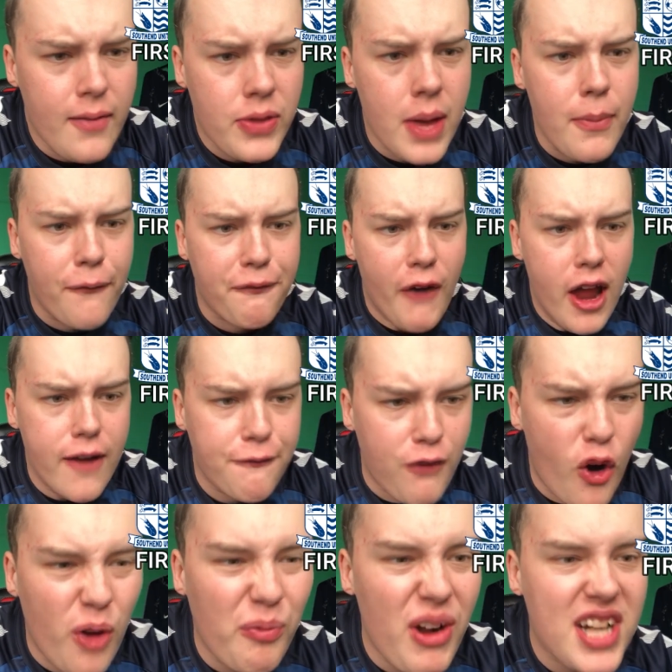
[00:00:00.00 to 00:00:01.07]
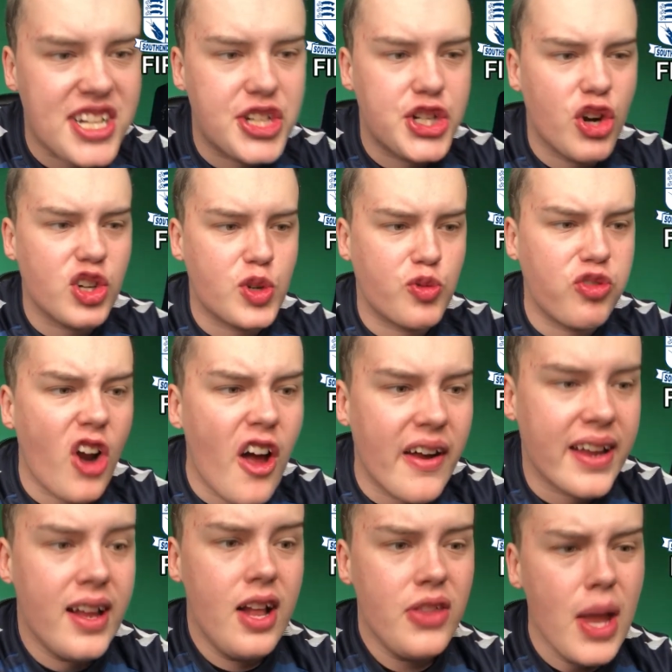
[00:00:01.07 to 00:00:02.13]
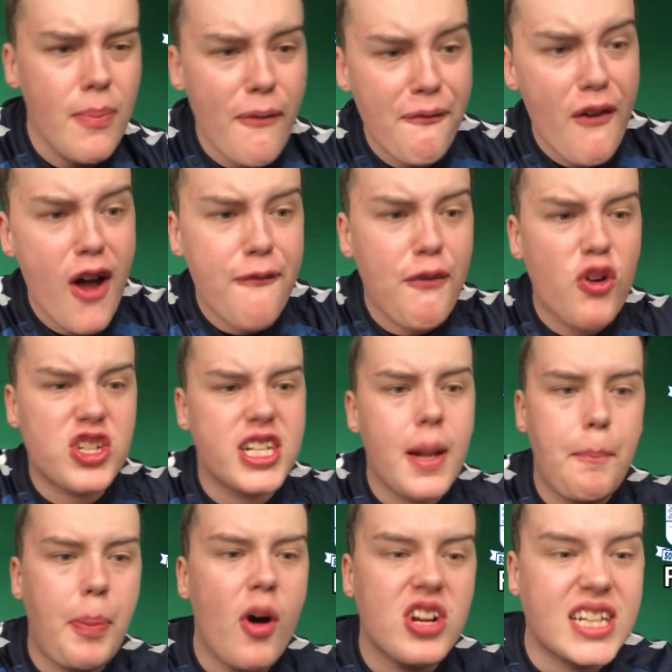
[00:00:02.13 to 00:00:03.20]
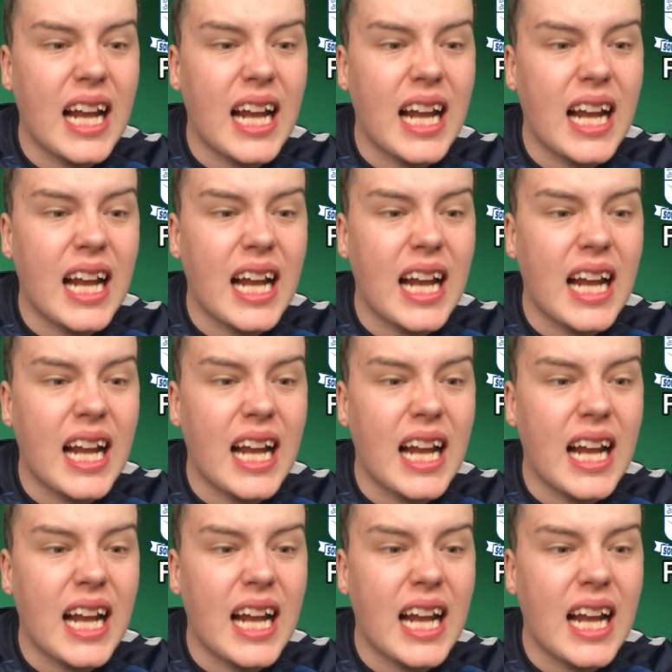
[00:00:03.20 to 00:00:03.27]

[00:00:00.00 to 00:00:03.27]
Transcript: Number 34 red to Josh Wright. Number 34's in the box.